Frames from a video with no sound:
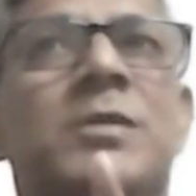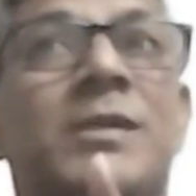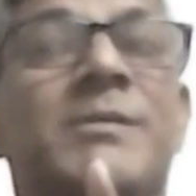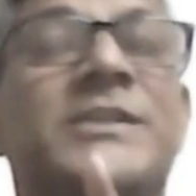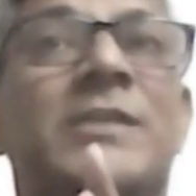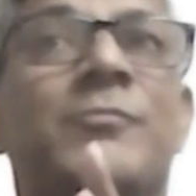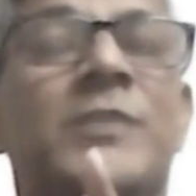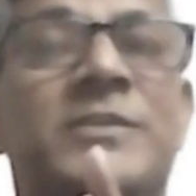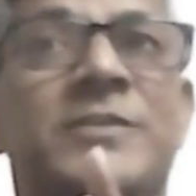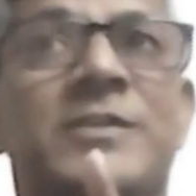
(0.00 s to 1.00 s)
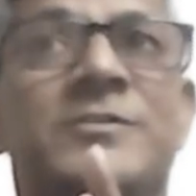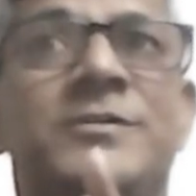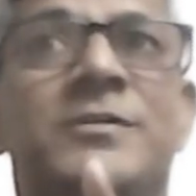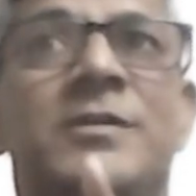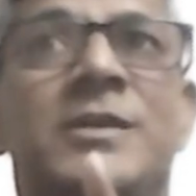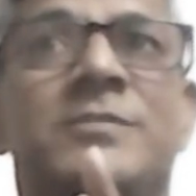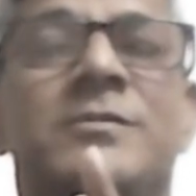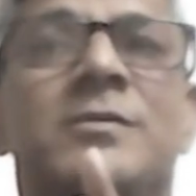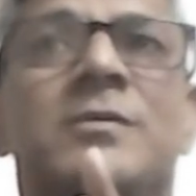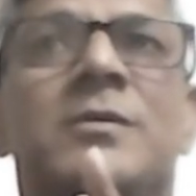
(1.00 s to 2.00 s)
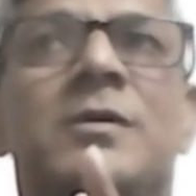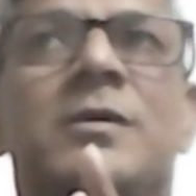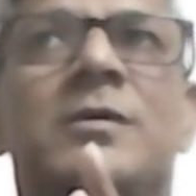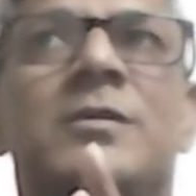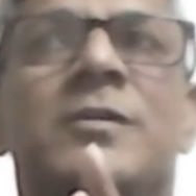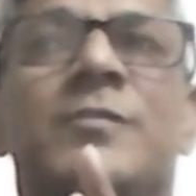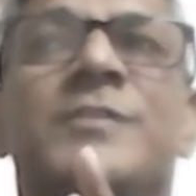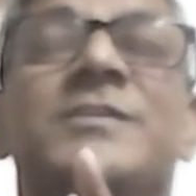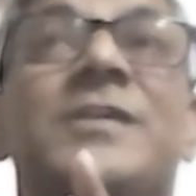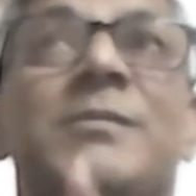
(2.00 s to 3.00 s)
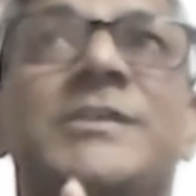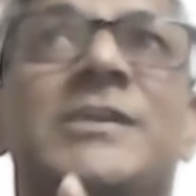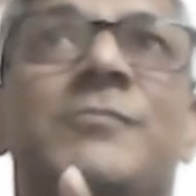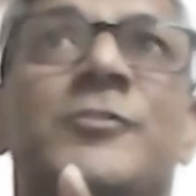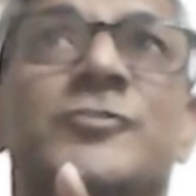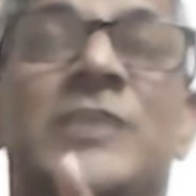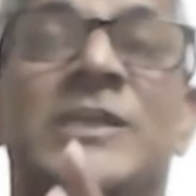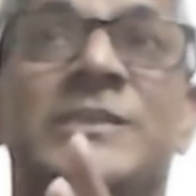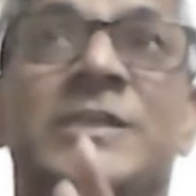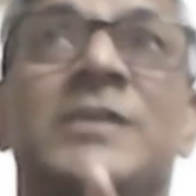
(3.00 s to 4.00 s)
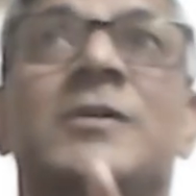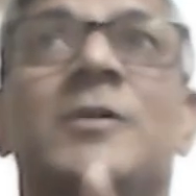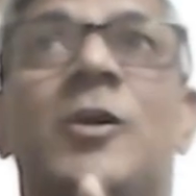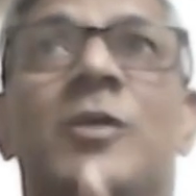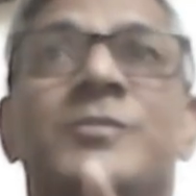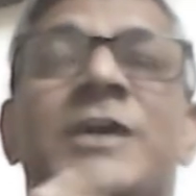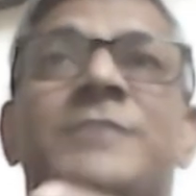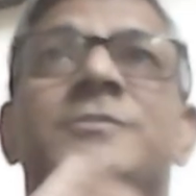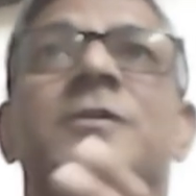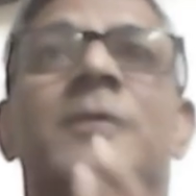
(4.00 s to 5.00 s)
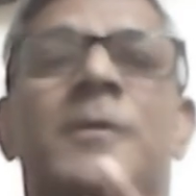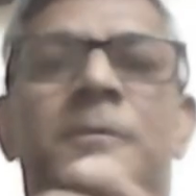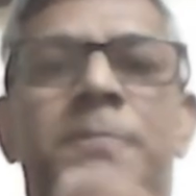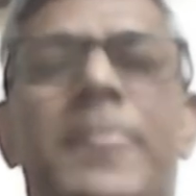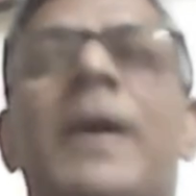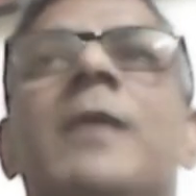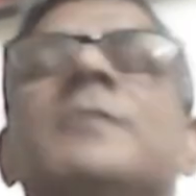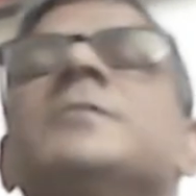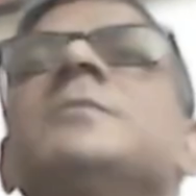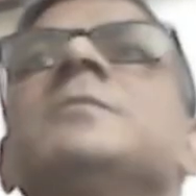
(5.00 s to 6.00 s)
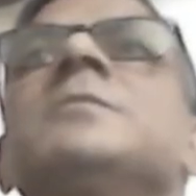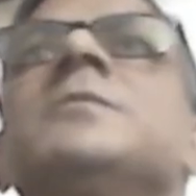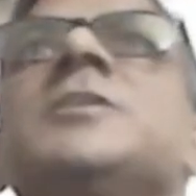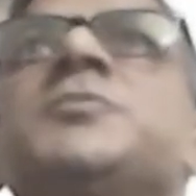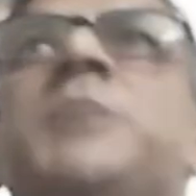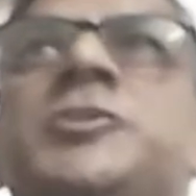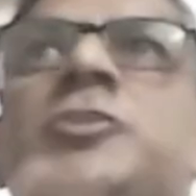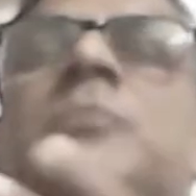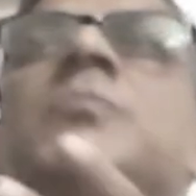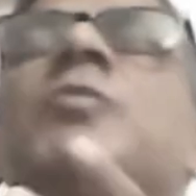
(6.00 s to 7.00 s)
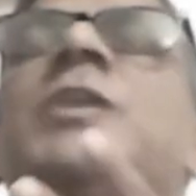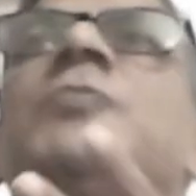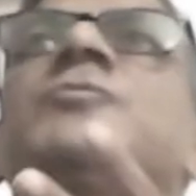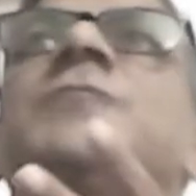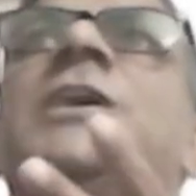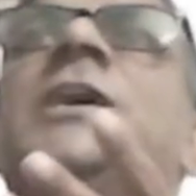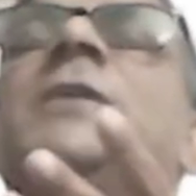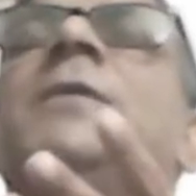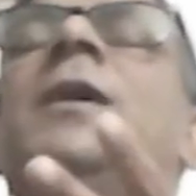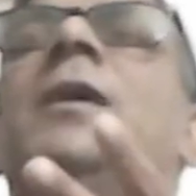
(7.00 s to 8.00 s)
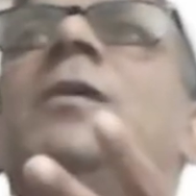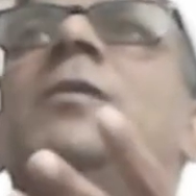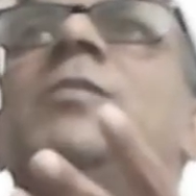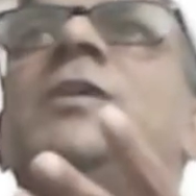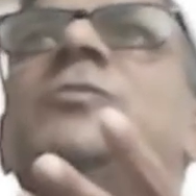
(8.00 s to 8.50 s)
grammatical, it conveys the grammatical functionality of that expression. When you say, how